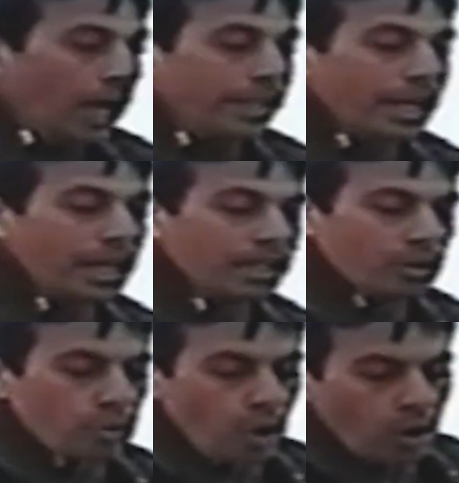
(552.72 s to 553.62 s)
and then
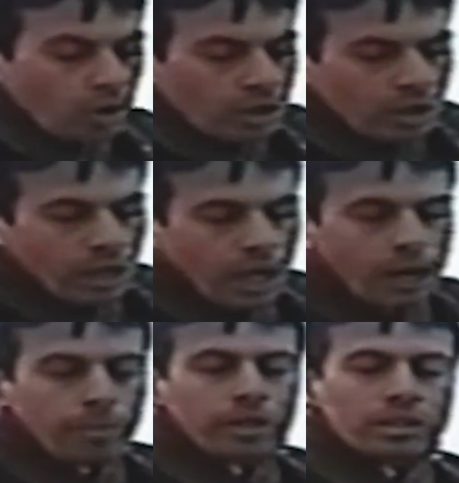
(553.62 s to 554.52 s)
you walk
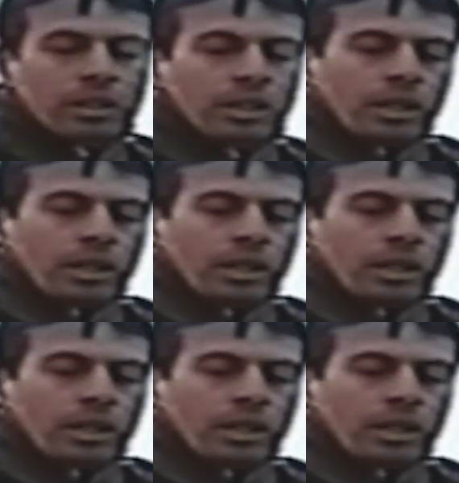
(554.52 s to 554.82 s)
about